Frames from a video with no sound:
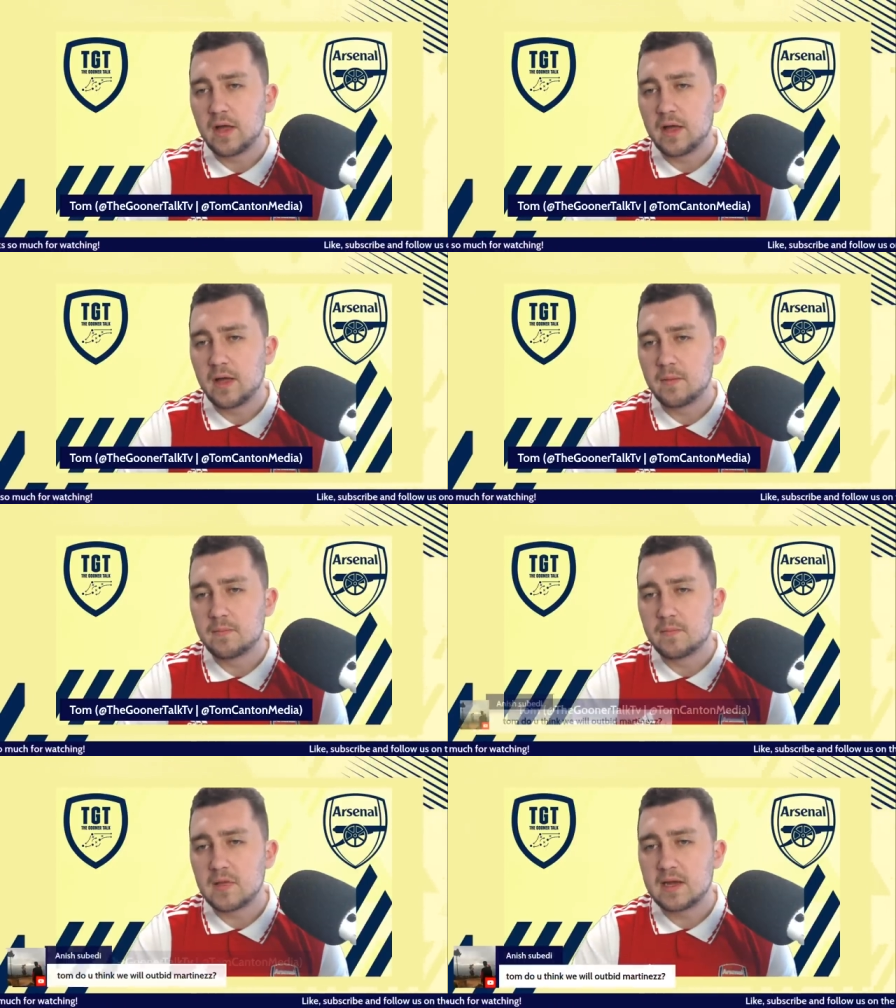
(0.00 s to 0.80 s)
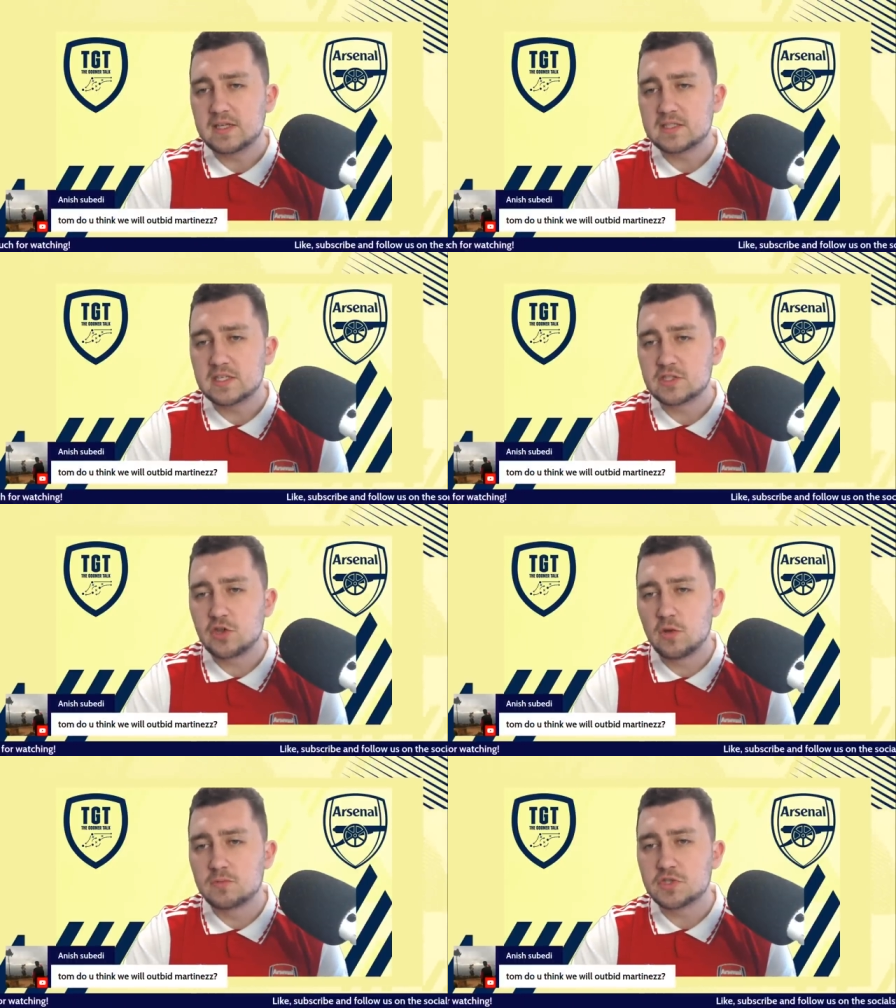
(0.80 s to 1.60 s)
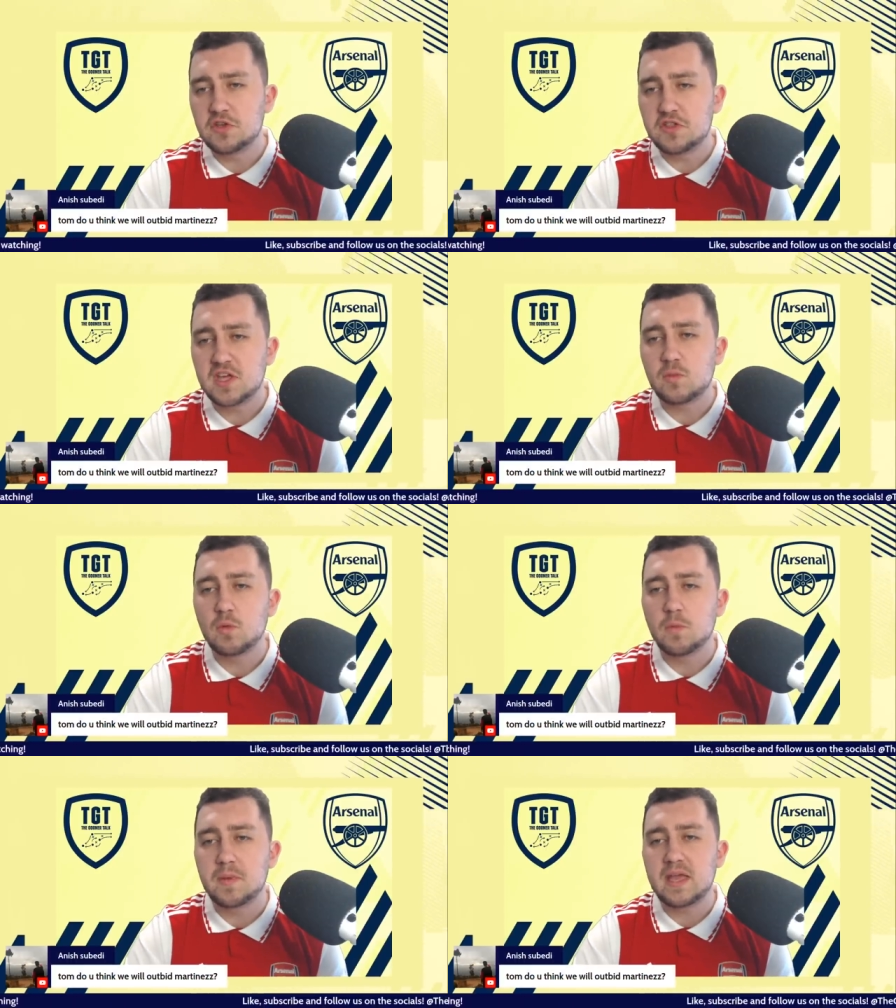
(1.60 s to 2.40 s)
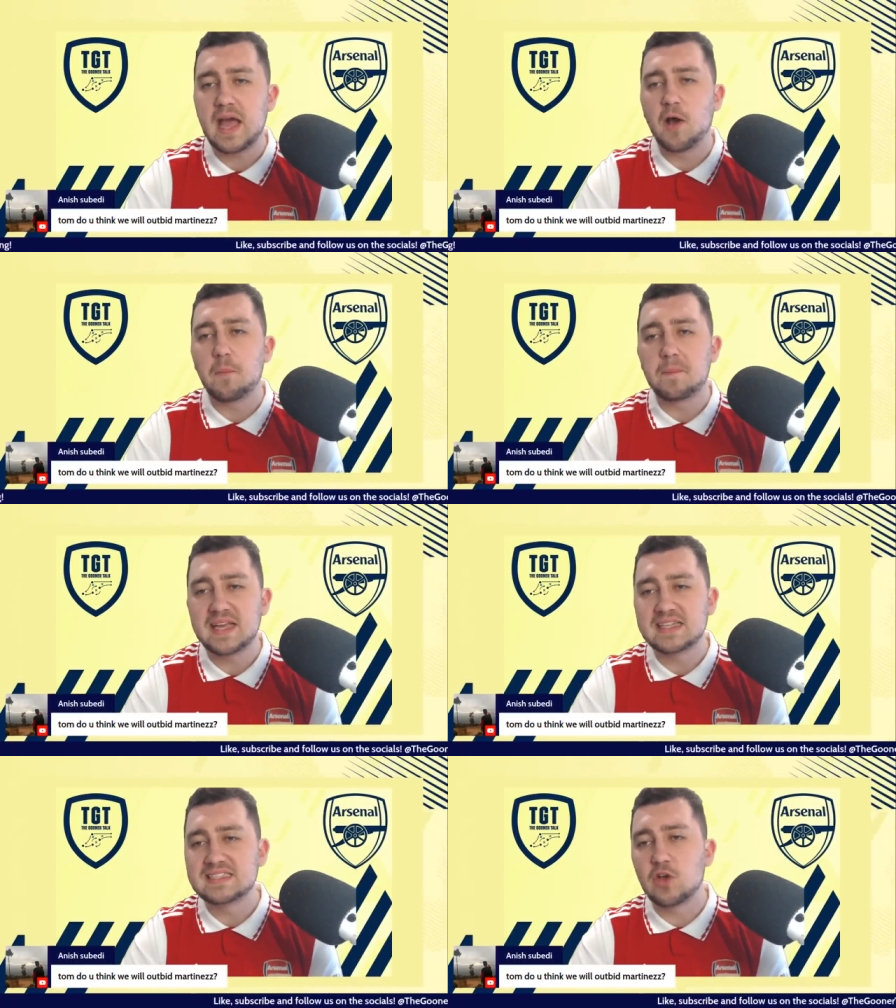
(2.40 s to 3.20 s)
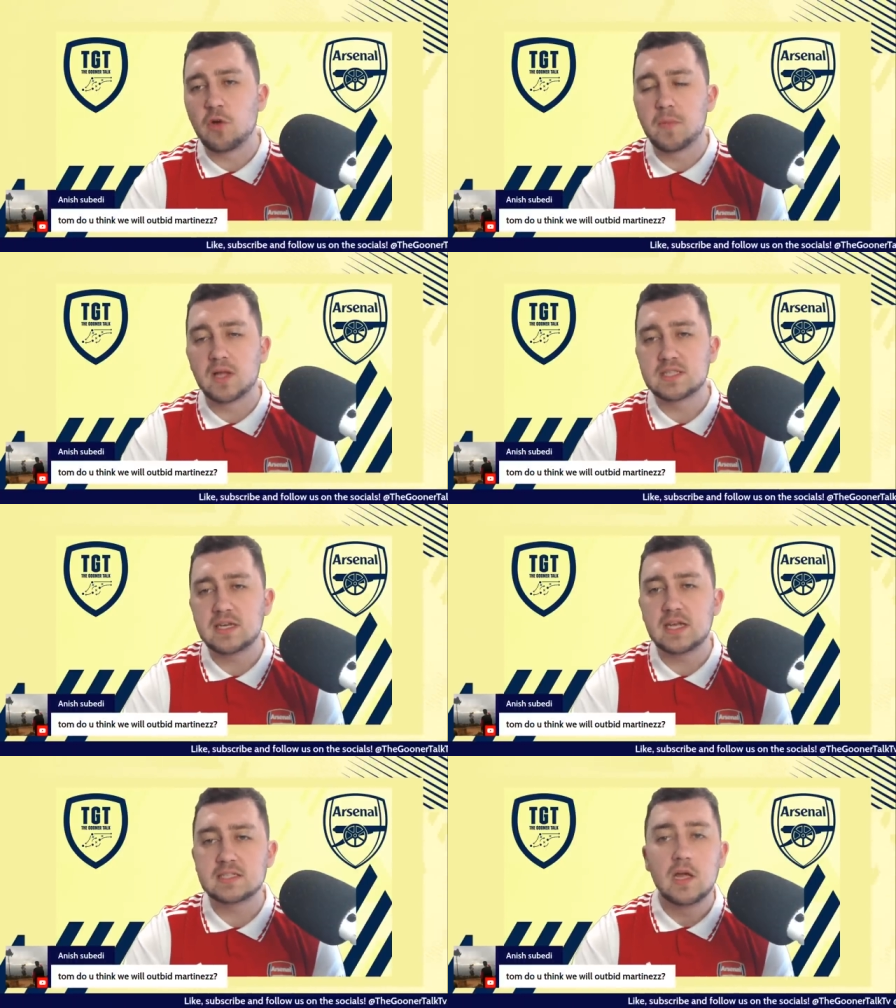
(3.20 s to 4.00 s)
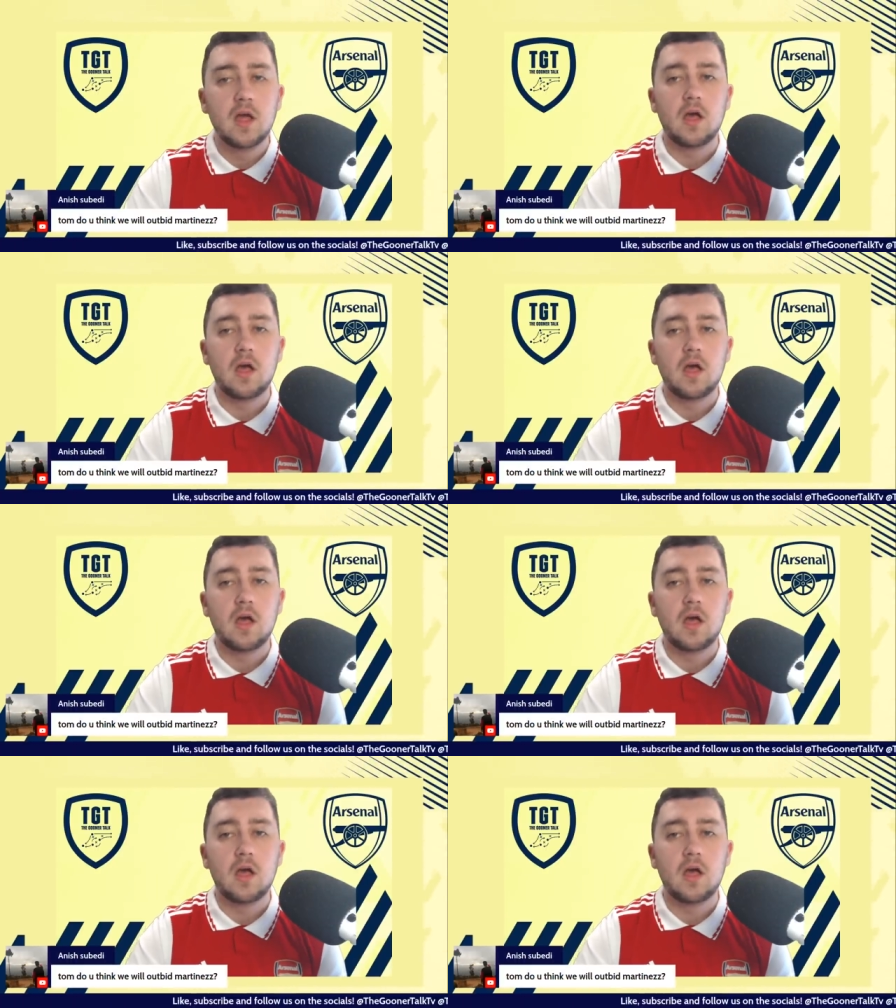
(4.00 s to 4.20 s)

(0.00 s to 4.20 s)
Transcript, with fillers: Um, and he says, Tom, do you think we will be outbid on Martinez?